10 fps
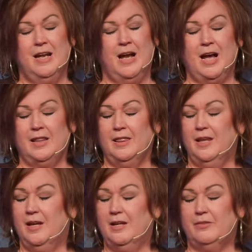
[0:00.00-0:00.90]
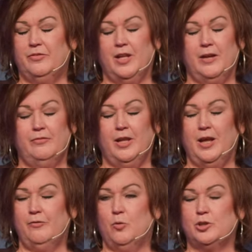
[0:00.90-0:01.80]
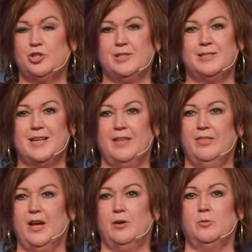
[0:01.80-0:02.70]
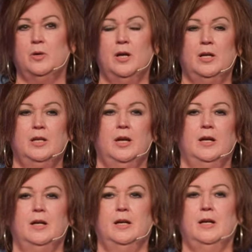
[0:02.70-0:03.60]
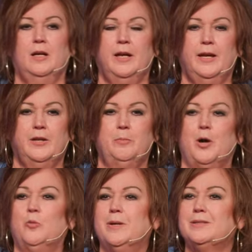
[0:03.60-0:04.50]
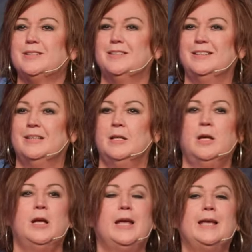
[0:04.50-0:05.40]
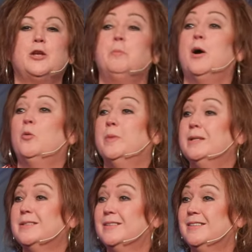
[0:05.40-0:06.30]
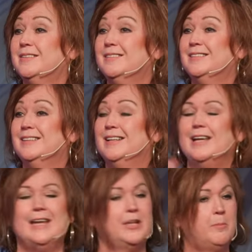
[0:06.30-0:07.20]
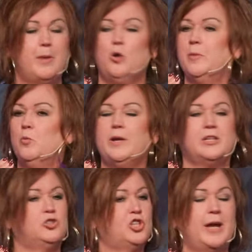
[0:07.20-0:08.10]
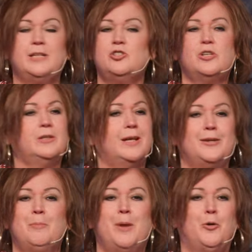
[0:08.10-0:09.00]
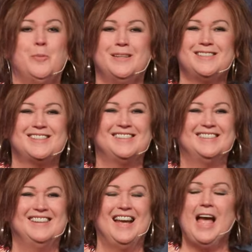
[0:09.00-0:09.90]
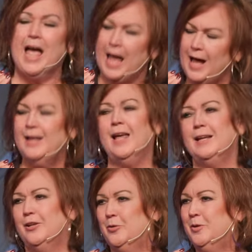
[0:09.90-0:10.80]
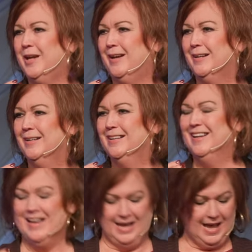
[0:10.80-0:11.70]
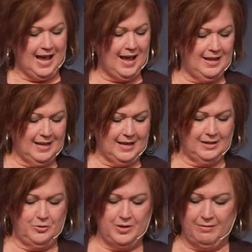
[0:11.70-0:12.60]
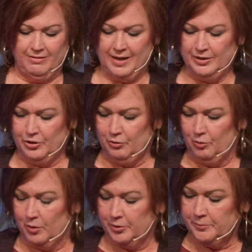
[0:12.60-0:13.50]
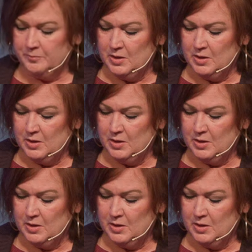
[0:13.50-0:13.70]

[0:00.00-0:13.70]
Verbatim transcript: I love, love, love what she said, though. In a moment, in a moment, in a moment. We can change it in a moment. Hallelujah. Hallelujah. Thank you, Lord.